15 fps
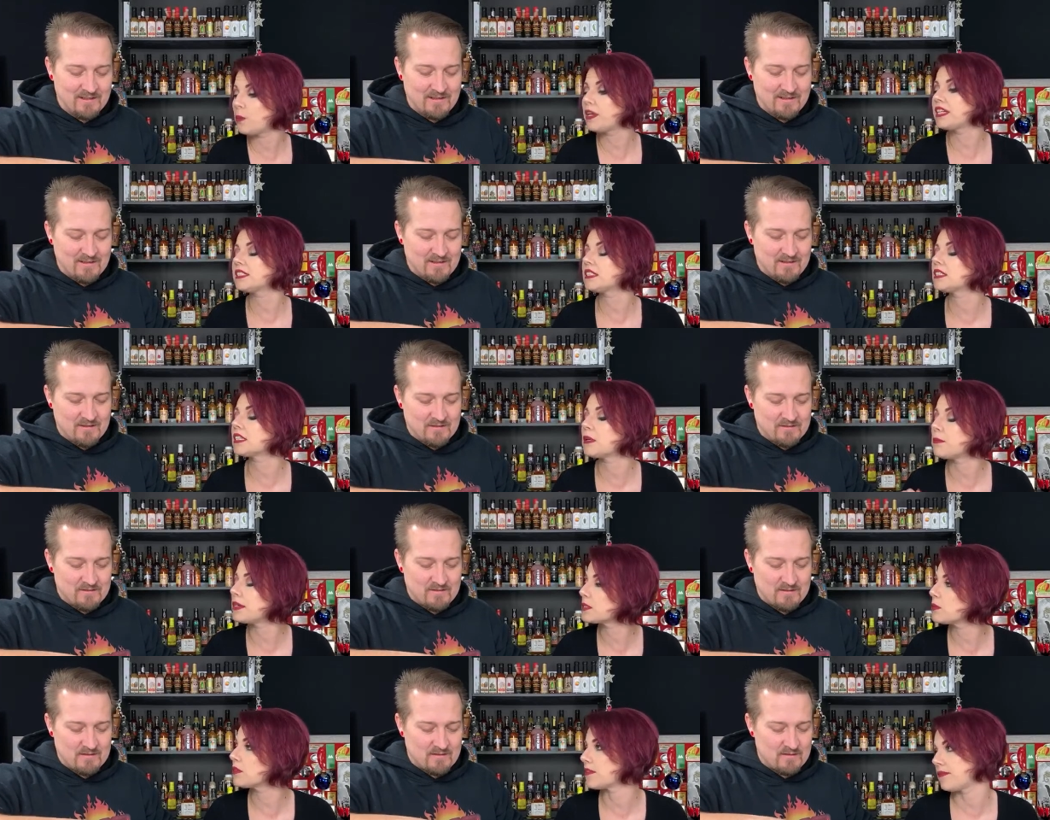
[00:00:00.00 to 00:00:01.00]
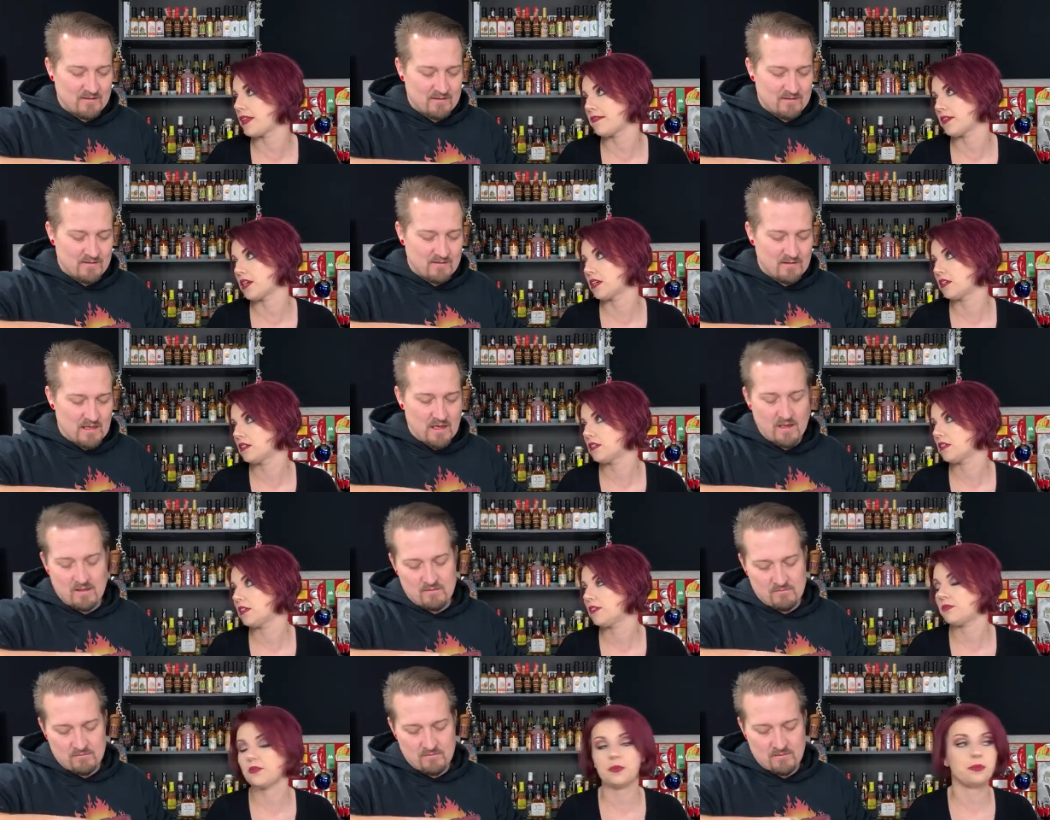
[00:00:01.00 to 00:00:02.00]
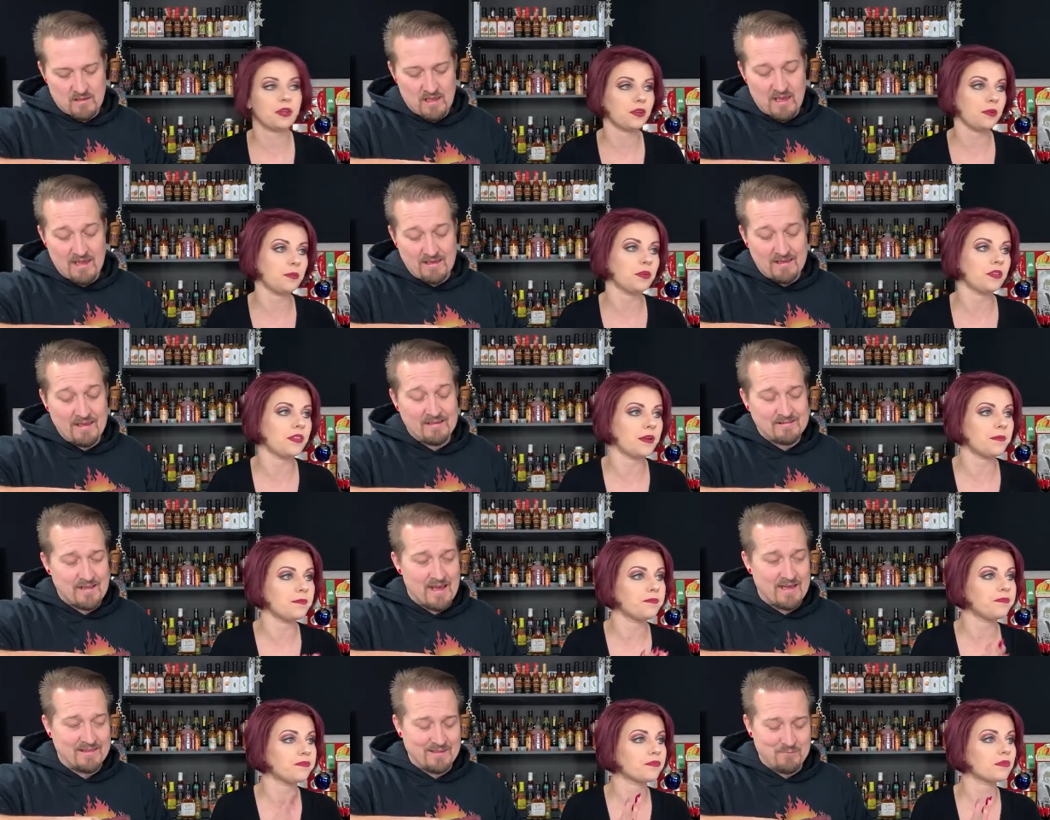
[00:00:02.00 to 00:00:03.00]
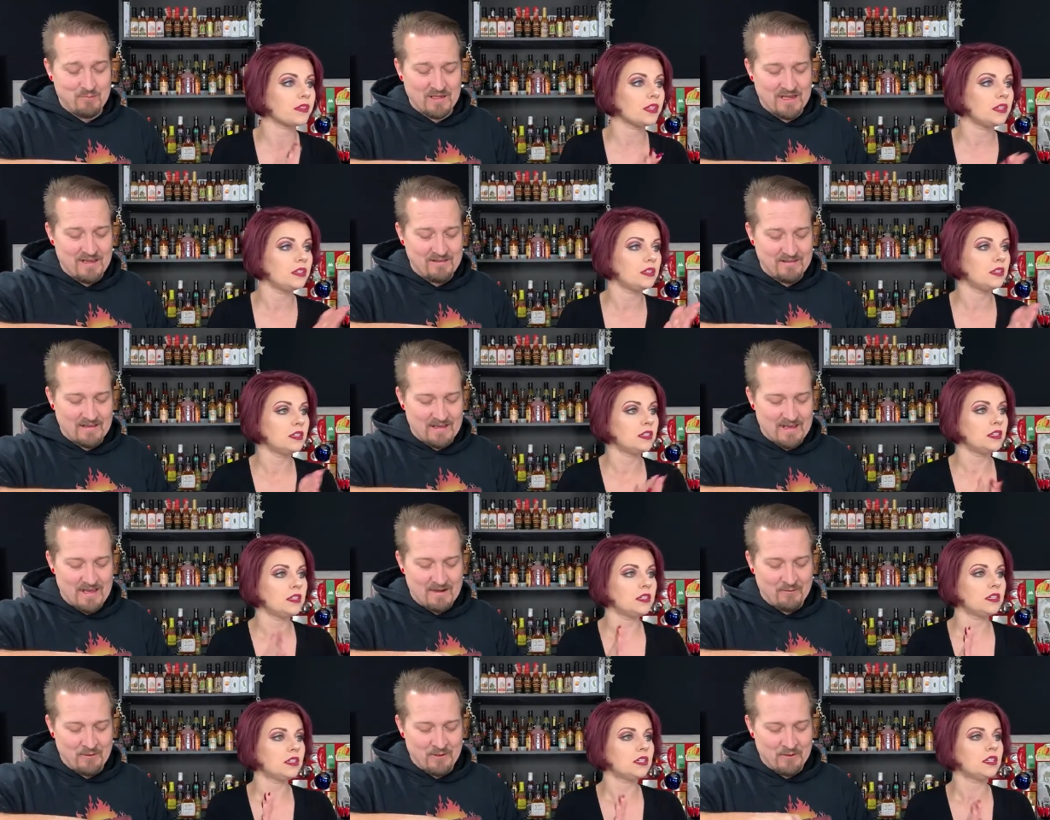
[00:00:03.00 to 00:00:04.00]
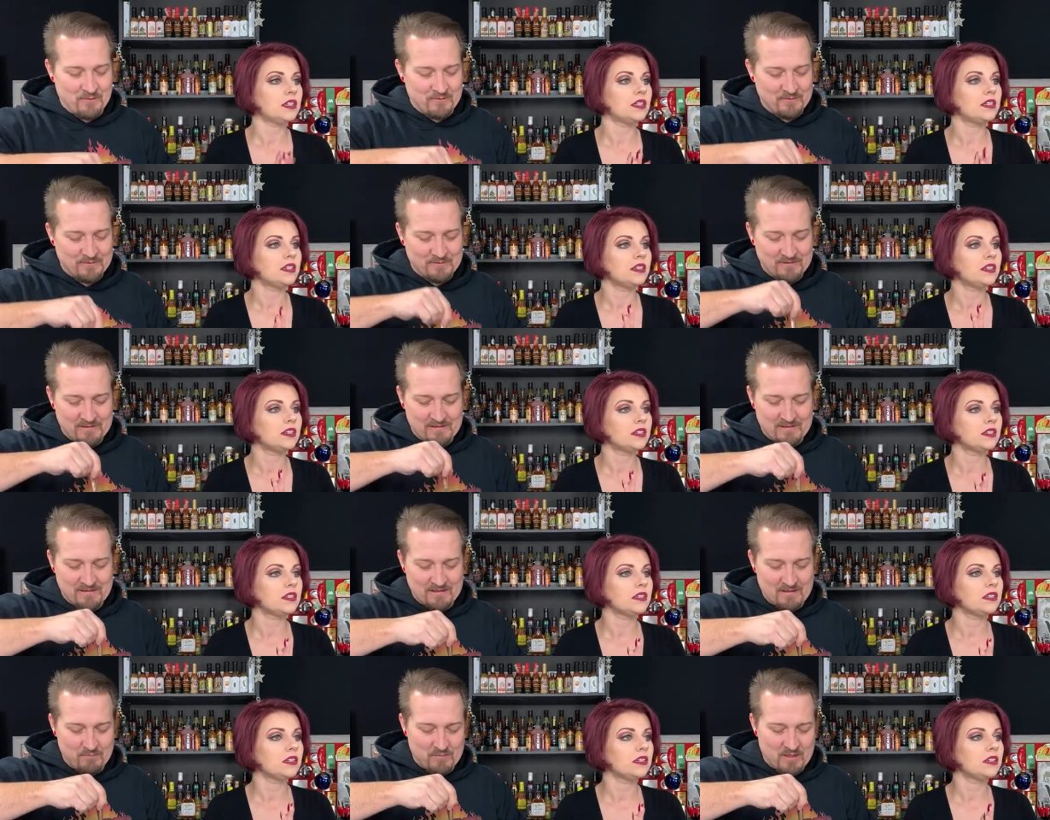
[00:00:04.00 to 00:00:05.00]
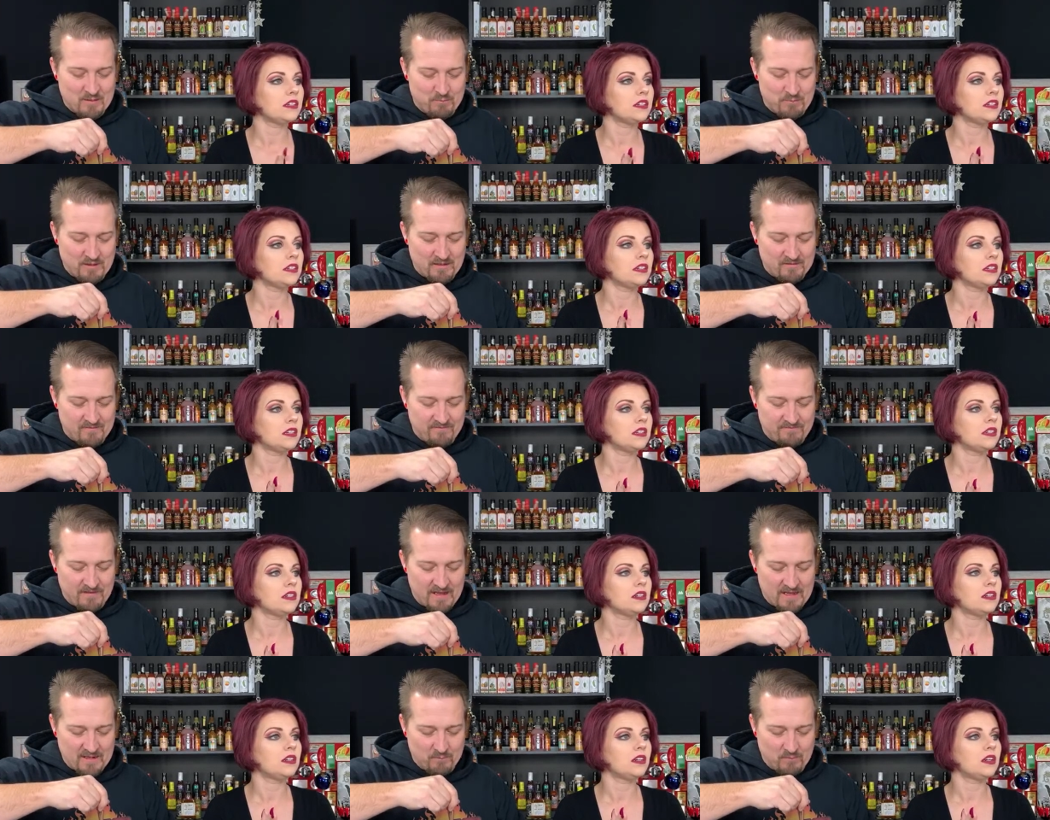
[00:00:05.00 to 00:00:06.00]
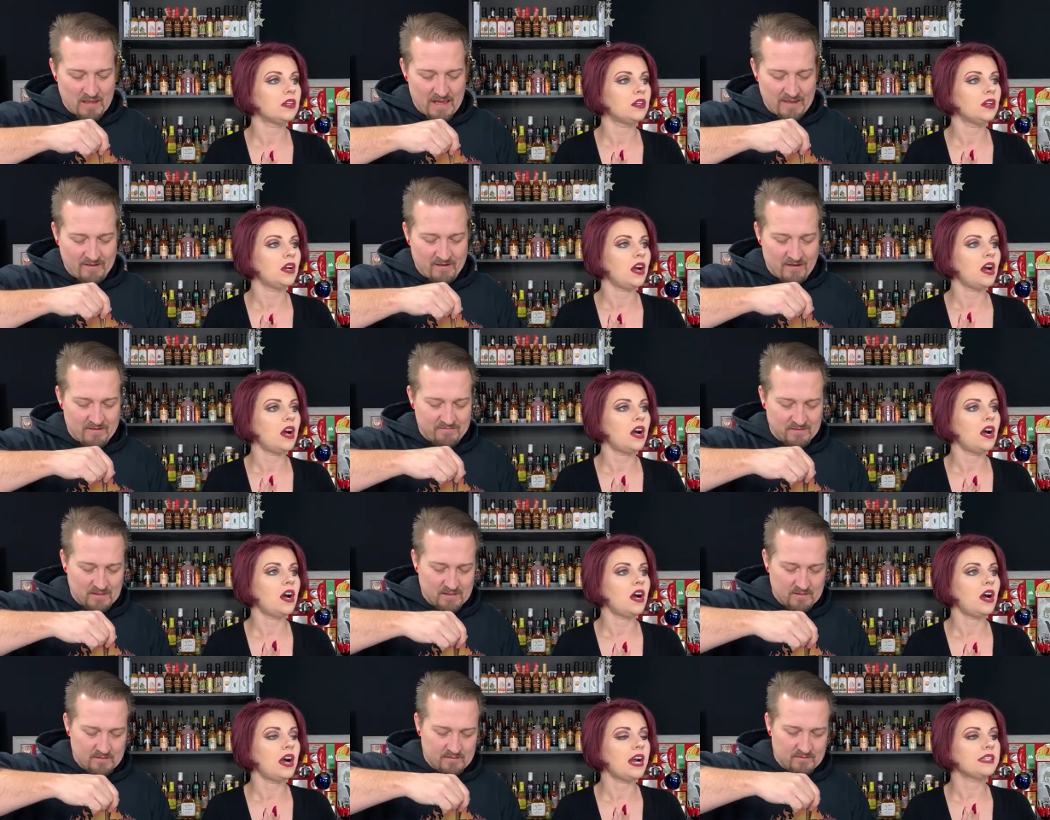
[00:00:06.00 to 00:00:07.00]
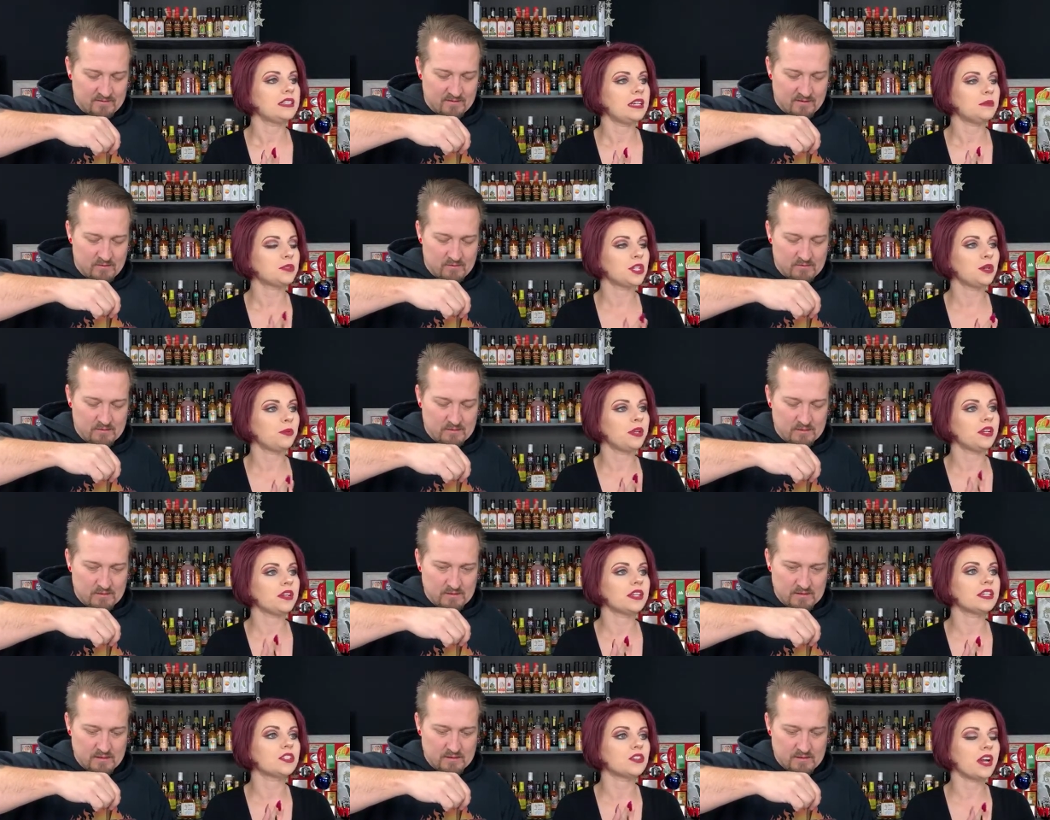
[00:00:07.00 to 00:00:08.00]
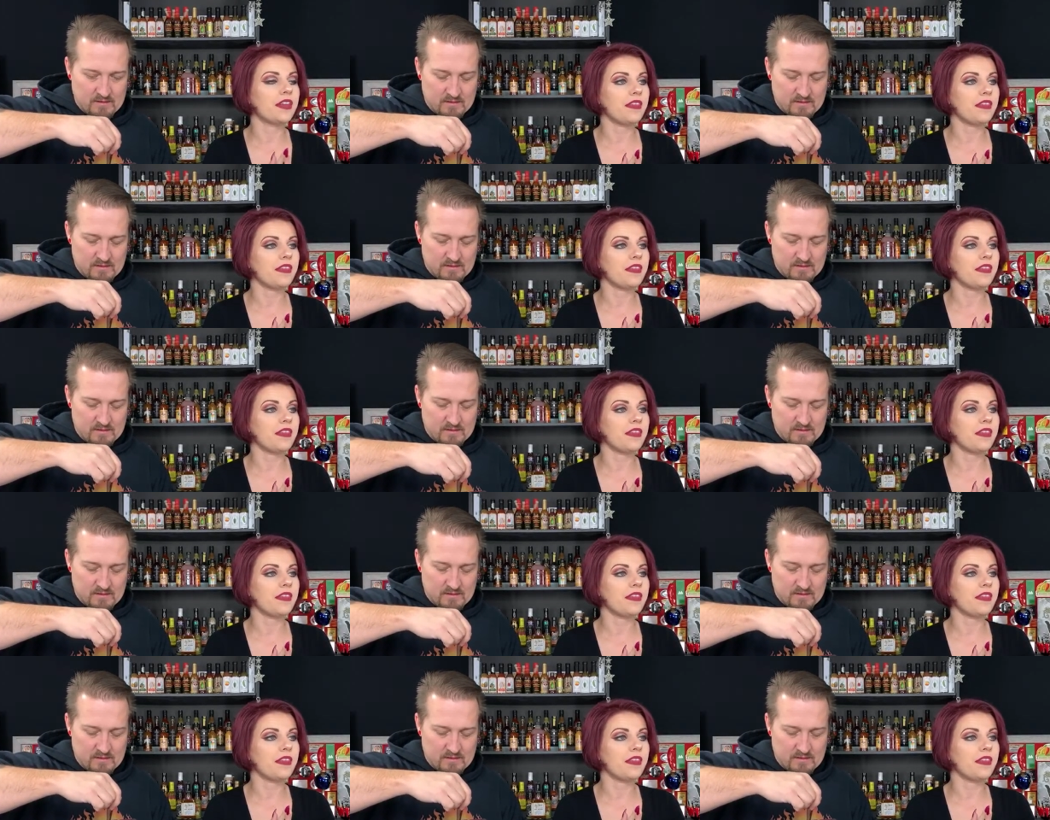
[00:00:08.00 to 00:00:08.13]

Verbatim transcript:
Speaker 1: because it's gonna mess with the flavor. Yeah. If you put creamer.
Speaker 2: A exactly, but I I don't know. I'm not a big fan of black coffee. Hot damn show,
Speaker 1: we are gonna try